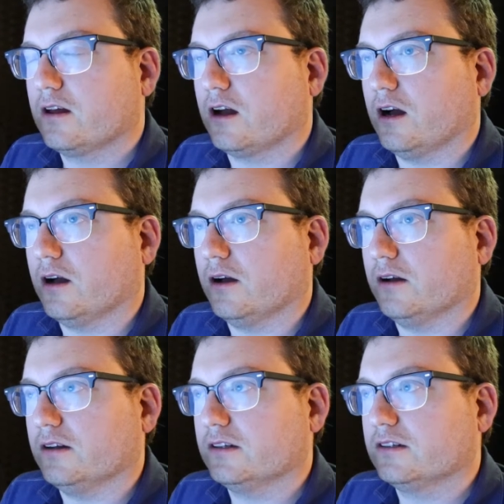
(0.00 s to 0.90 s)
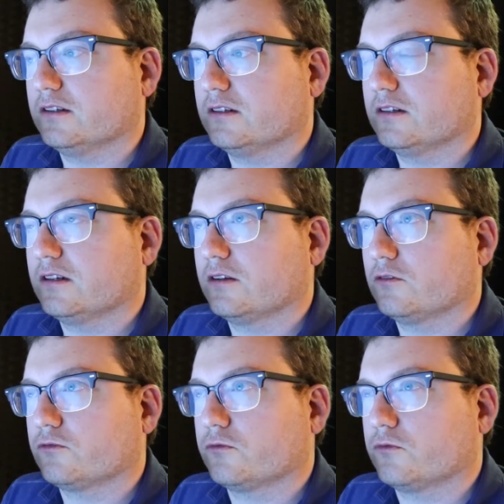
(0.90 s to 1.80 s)
I
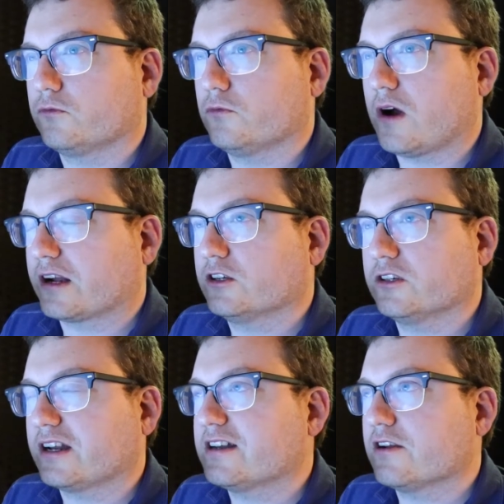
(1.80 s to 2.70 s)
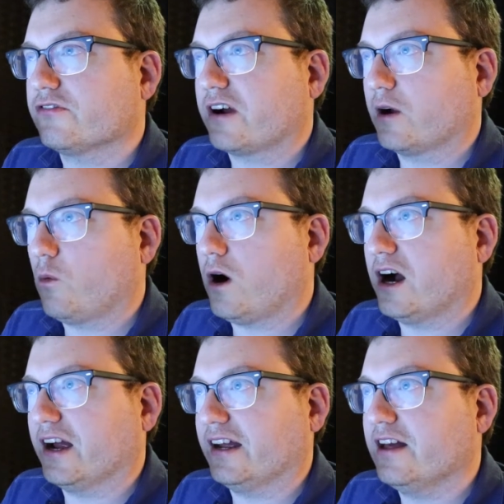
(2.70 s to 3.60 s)
couldn't identify a
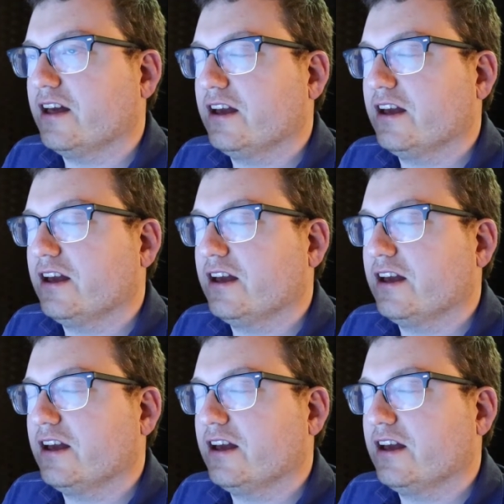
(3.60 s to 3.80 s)
why.